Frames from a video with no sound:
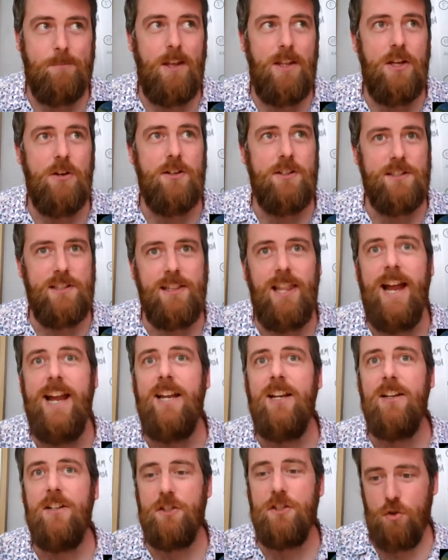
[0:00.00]
There is
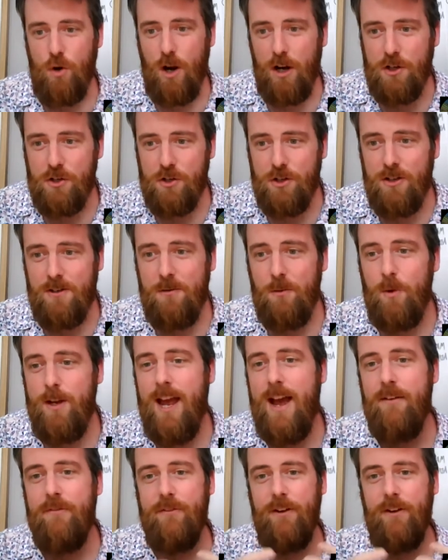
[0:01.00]
light structure. We have